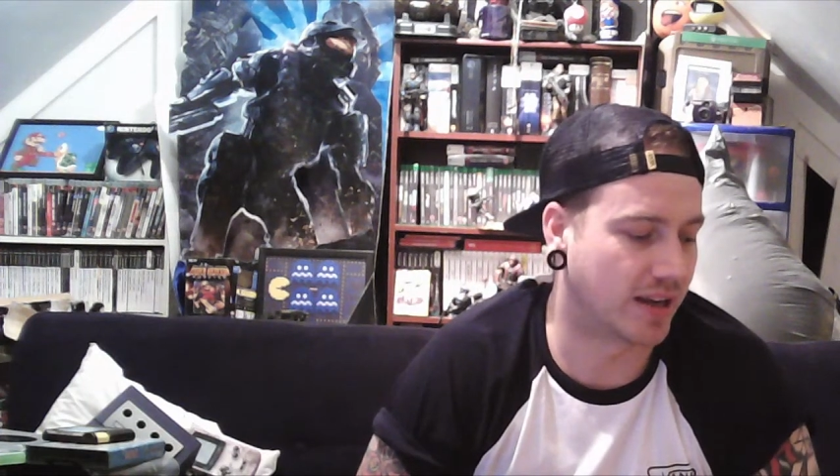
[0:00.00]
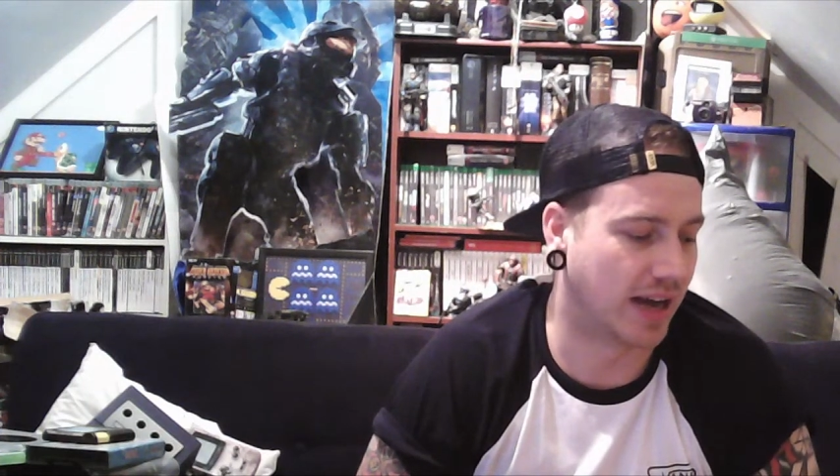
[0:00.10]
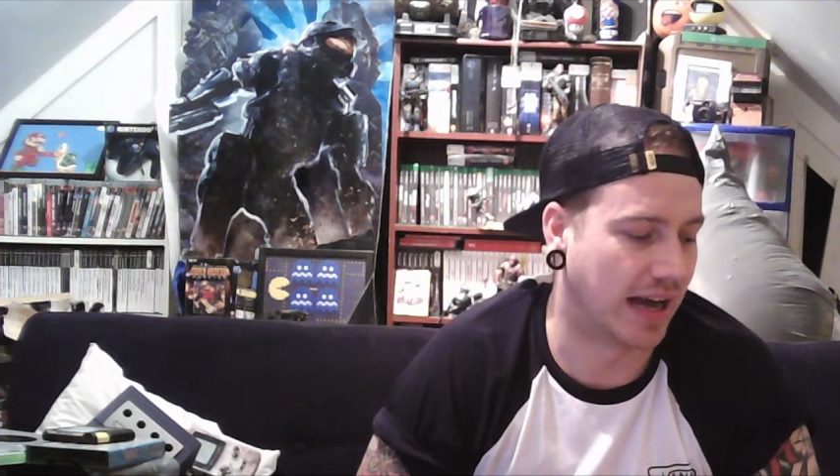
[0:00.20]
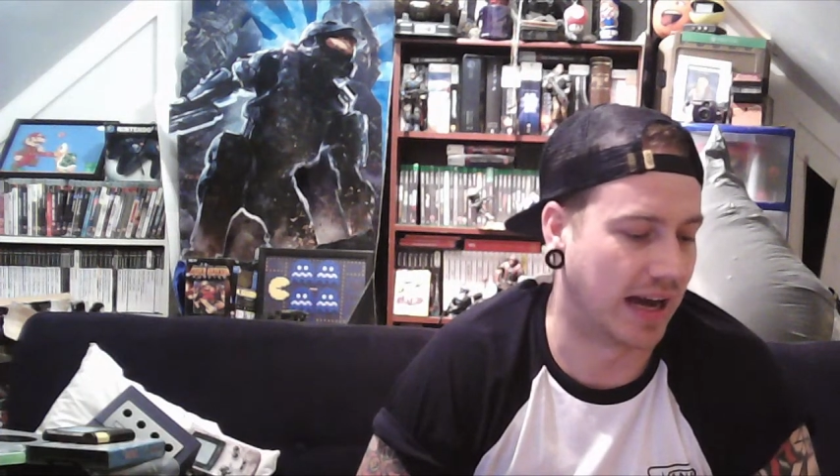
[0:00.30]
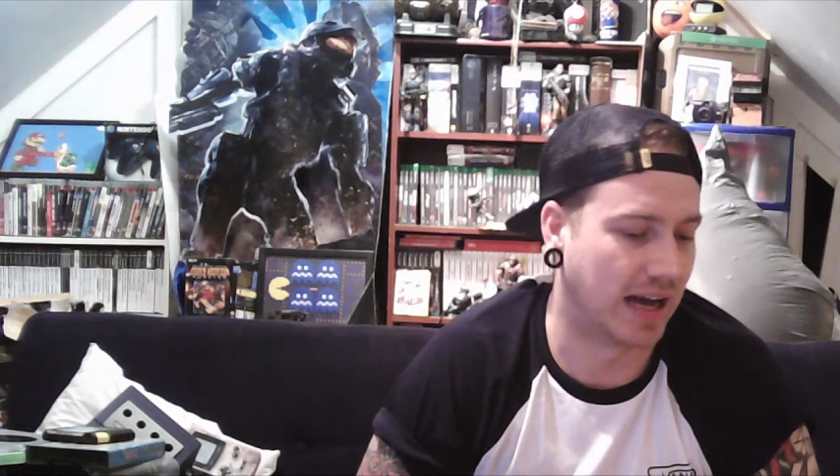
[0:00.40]

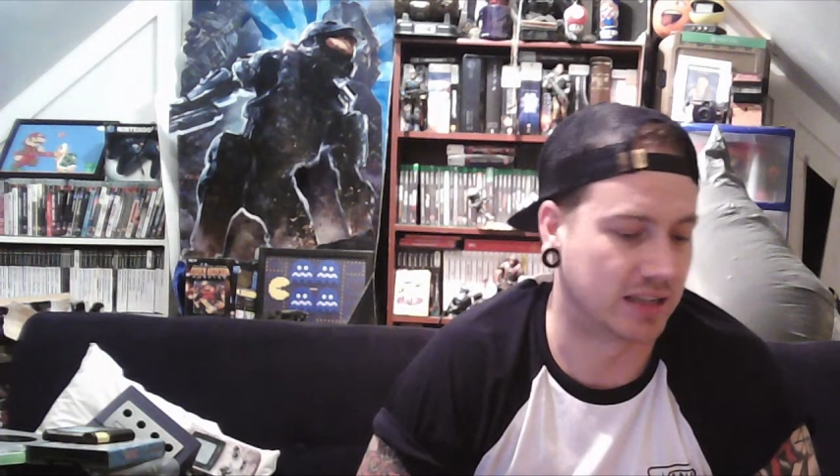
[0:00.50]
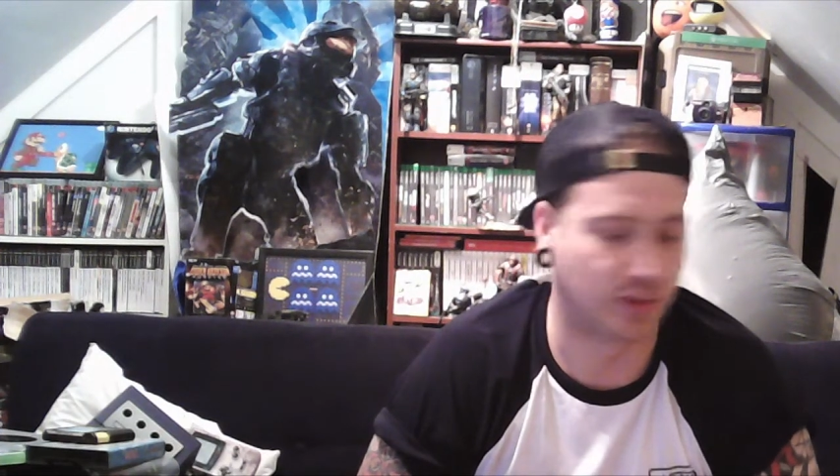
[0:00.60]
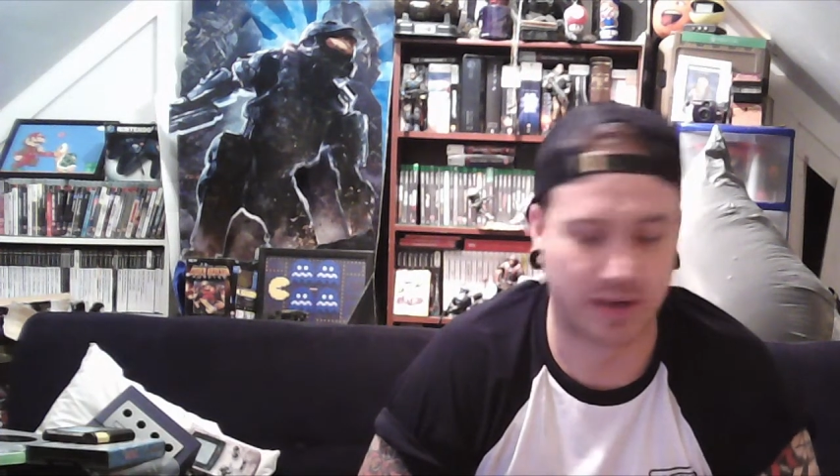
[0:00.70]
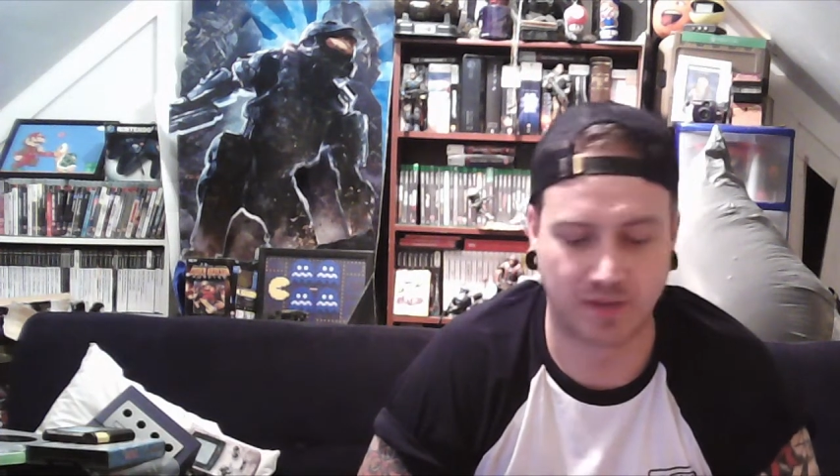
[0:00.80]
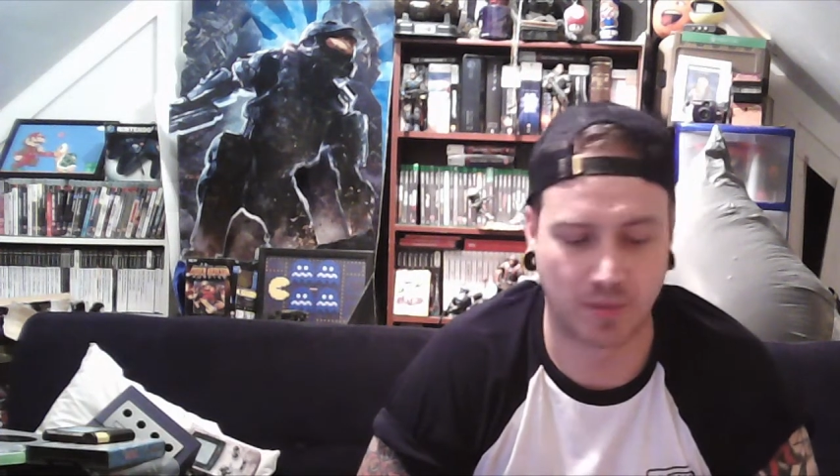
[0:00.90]
so I
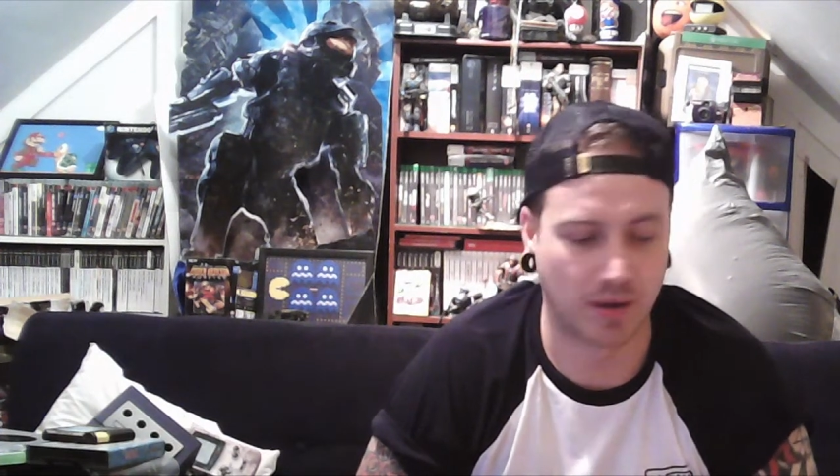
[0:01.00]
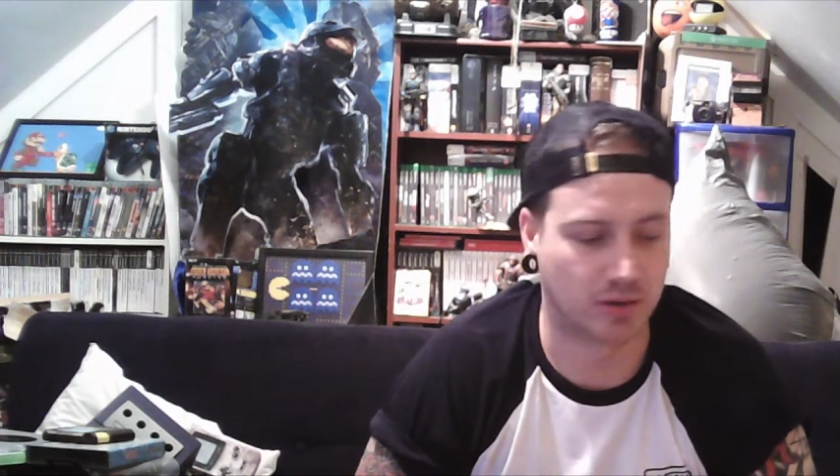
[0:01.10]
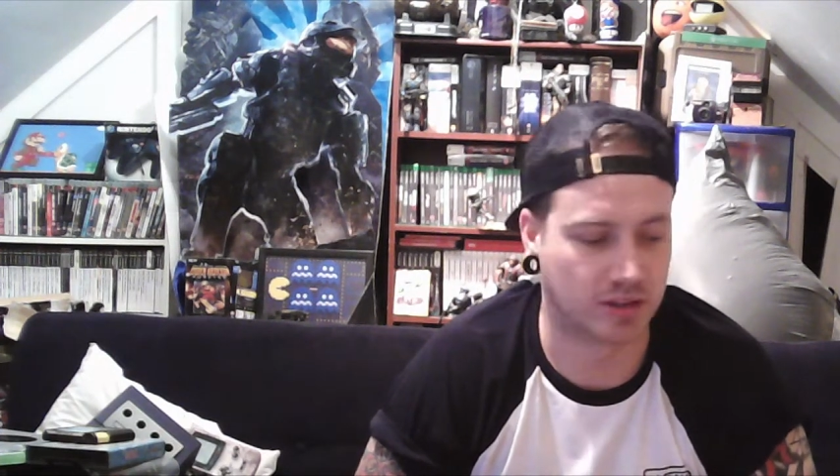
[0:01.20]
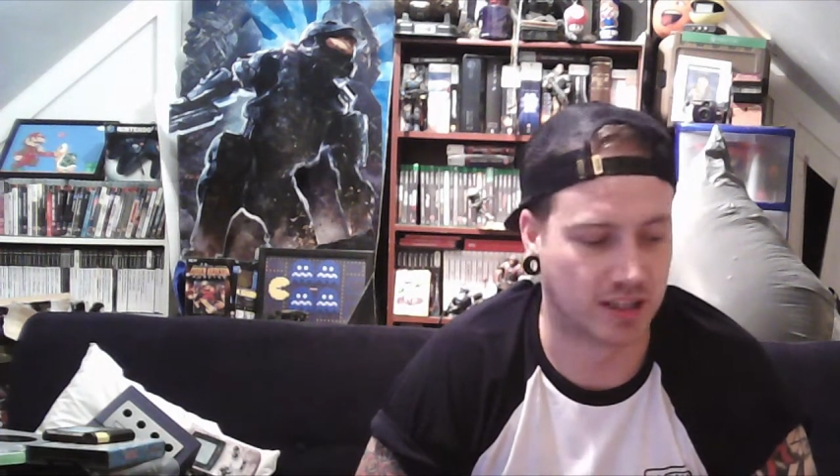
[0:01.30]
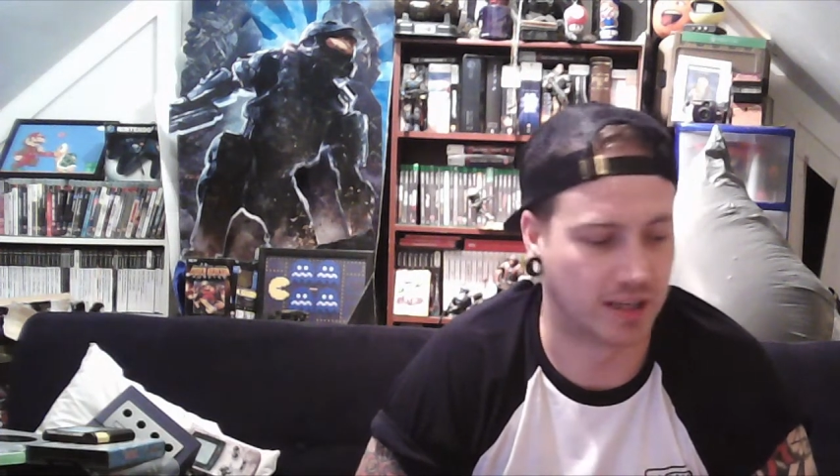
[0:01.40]
never
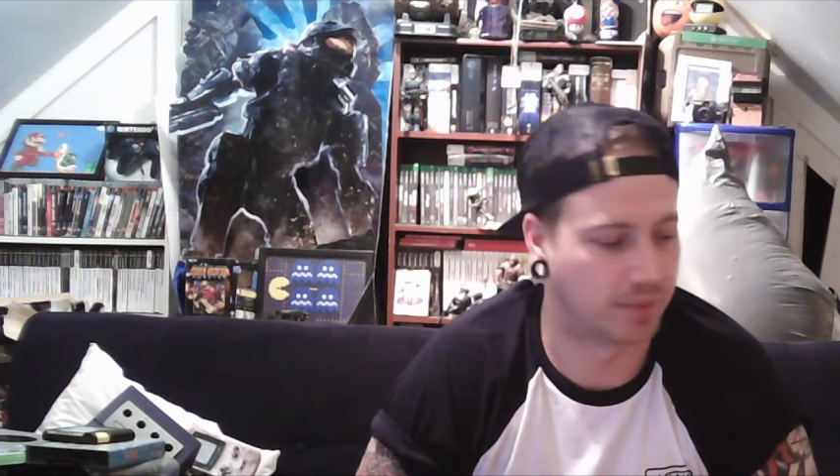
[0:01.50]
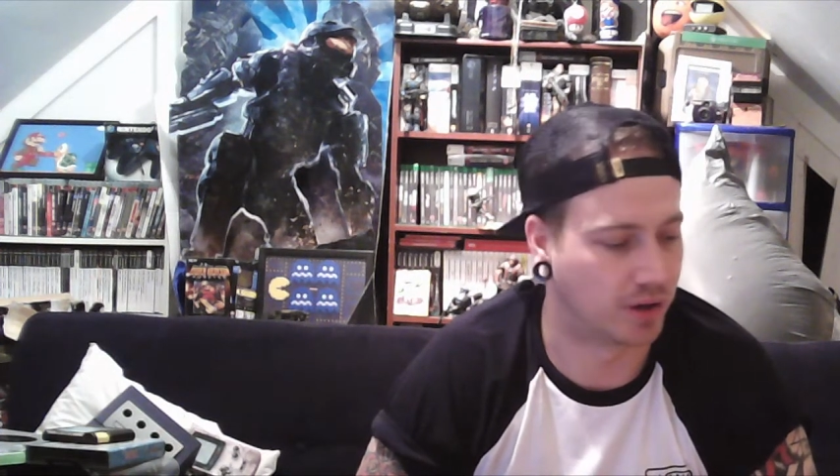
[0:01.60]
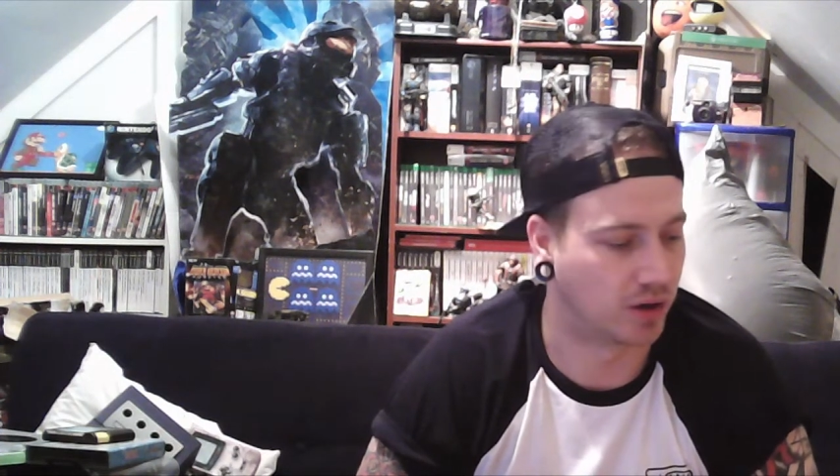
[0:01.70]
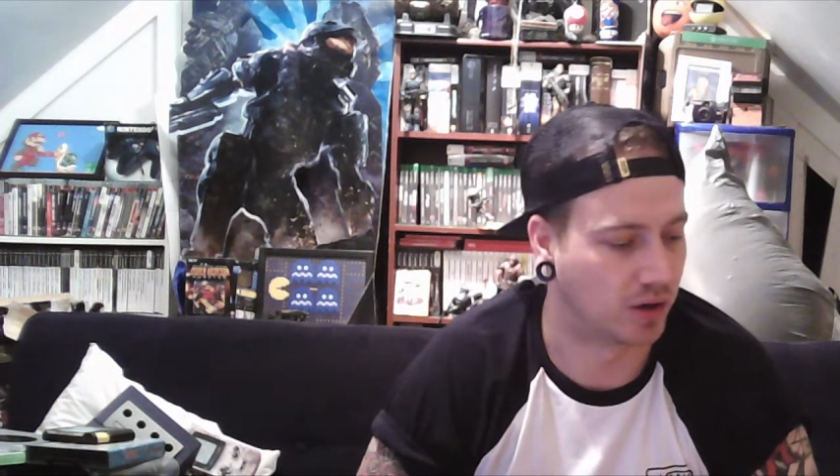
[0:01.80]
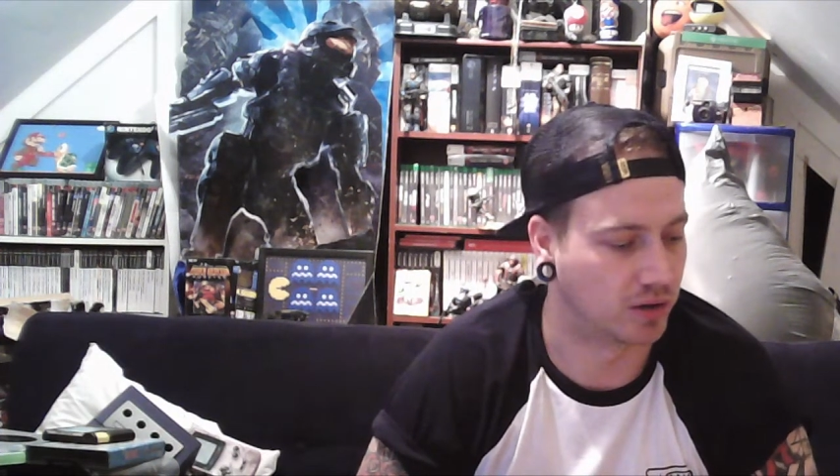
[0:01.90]
posted it
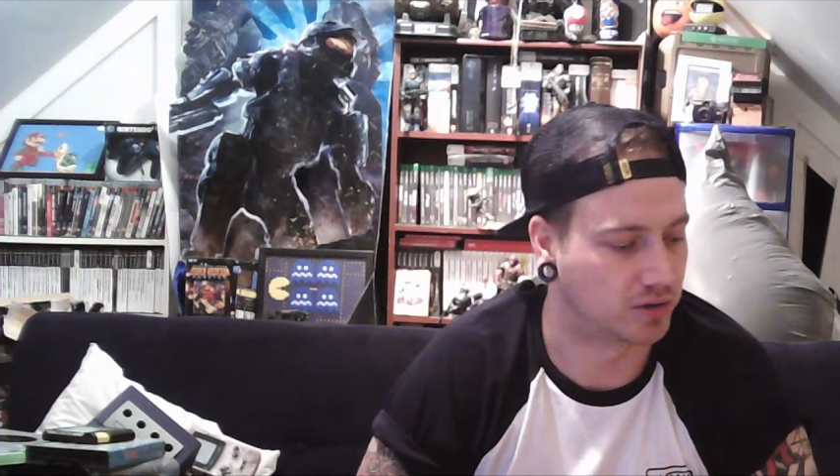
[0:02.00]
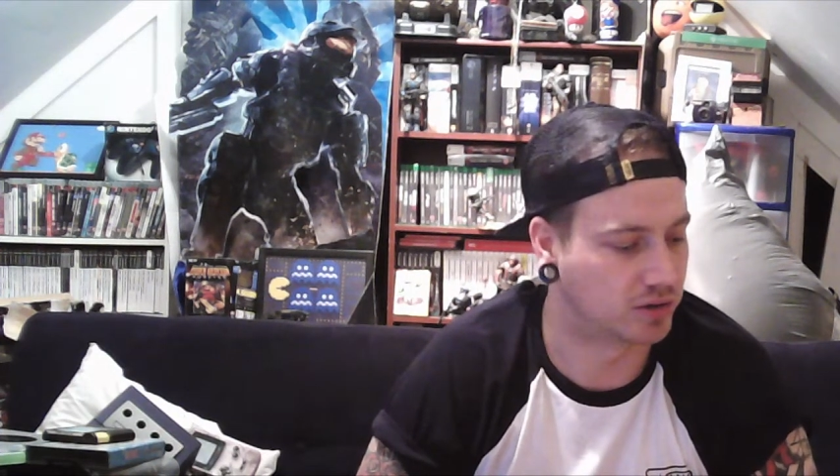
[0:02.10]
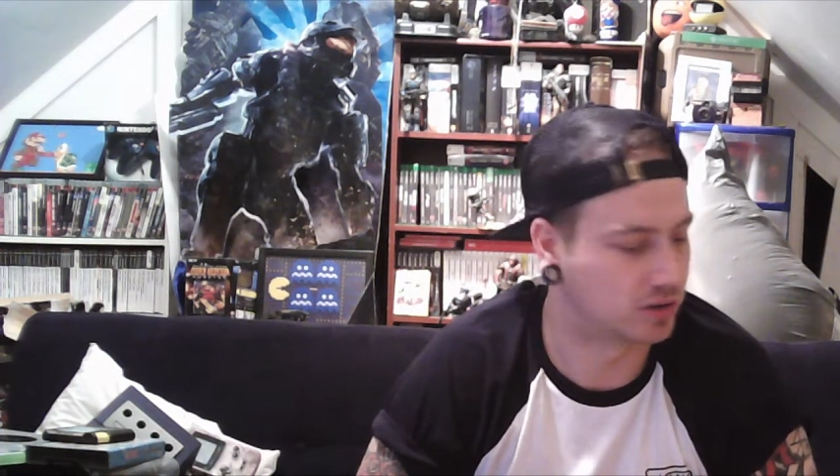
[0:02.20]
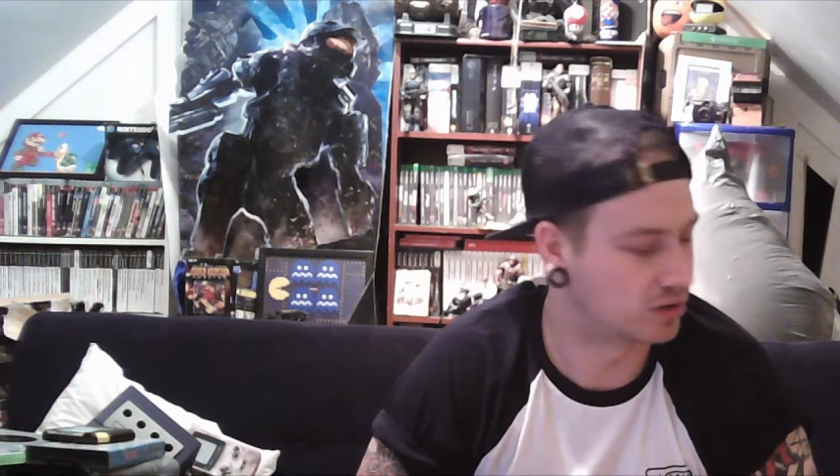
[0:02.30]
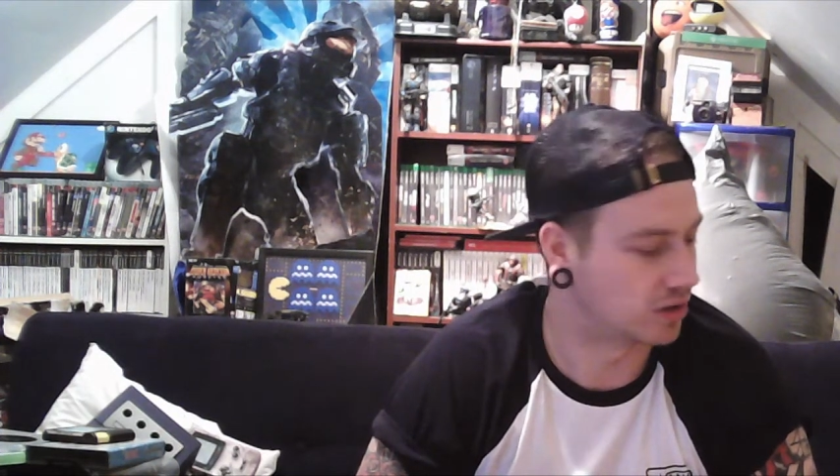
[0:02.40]

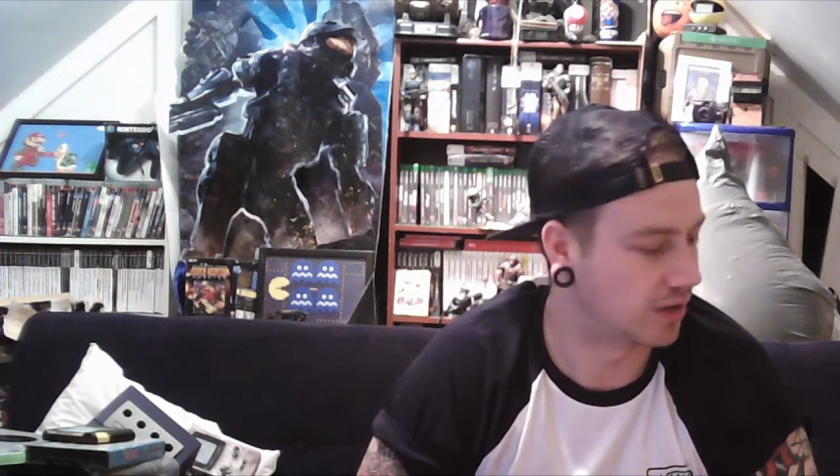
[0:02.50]
because